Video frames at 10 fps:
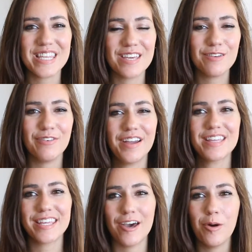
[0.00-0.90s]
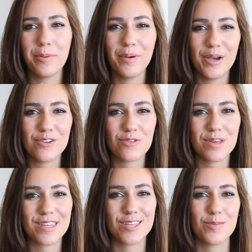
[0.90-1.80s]
amazing friends. I hope you all are
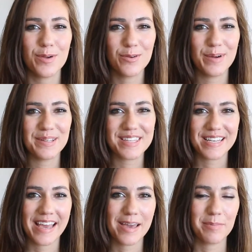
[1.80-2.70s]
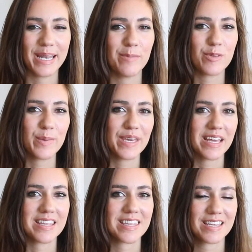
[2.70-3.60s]
doing super well today. My name is
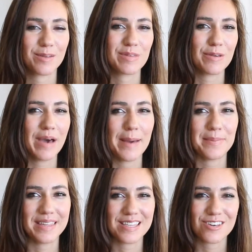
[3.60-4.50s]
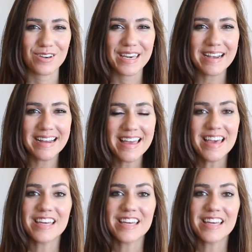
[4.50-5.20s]
Mackenzie and I'm so happy that you're here.